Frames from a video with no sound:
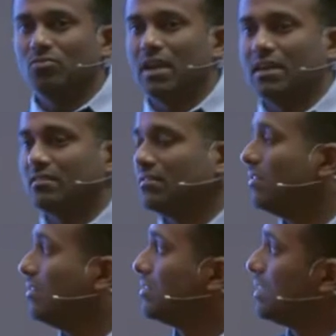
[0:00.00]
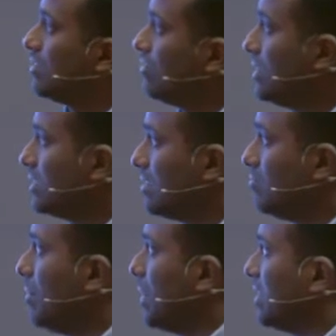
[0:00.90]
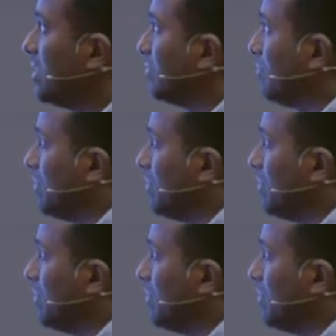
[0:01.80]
get certain features implemented.